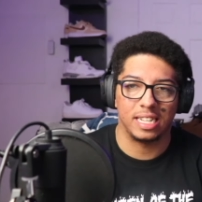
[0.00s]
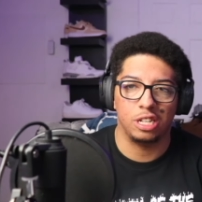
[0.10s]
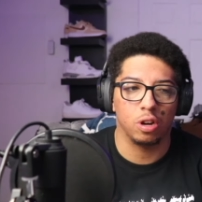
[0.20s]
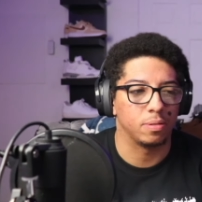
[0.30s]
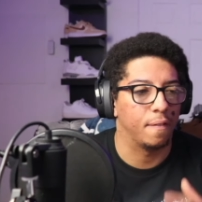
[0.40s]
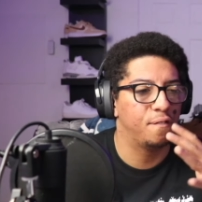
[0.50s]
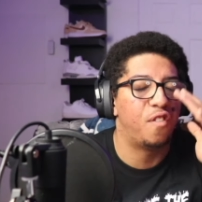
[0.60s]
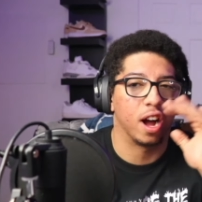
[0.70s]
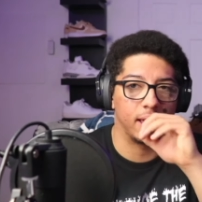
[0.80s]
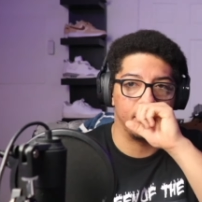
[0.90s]
he drops a
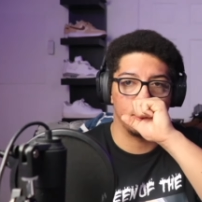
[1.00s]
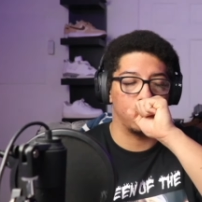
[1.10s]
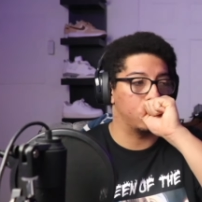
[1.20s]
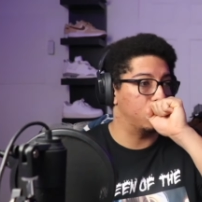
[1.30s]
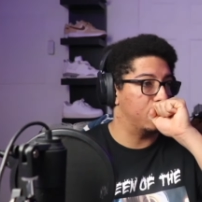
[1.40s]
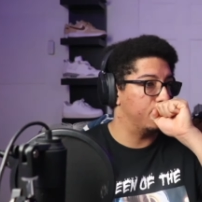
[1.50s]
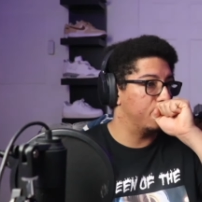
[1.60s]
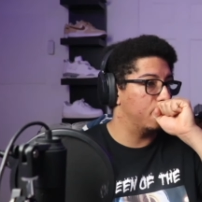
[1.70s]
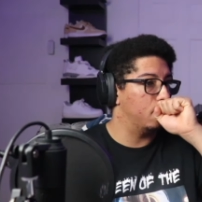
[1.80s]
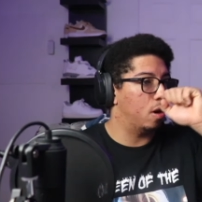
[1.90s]
fucking third one,
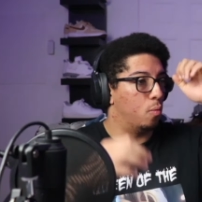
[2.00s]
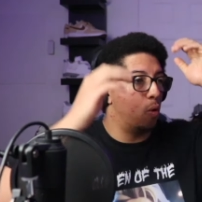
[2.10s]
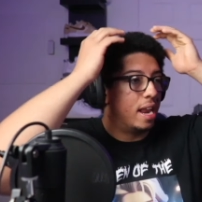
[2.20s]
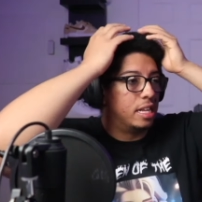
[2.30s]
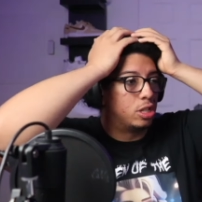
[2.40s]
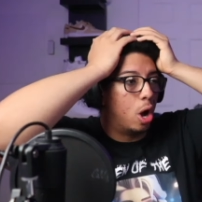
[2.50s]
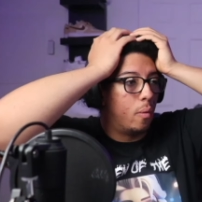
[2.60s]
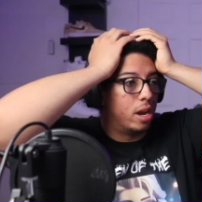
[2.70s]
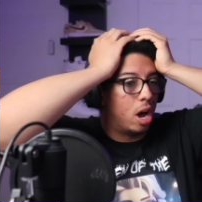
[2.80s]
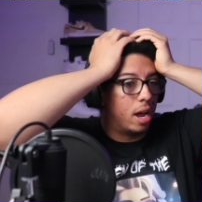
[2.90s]
bro. What is
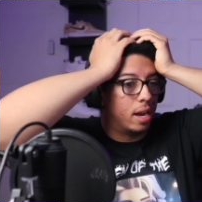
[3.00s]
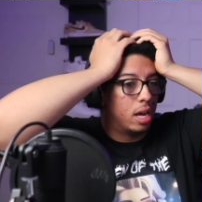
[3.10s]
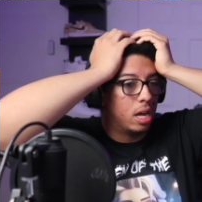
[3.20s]
going on?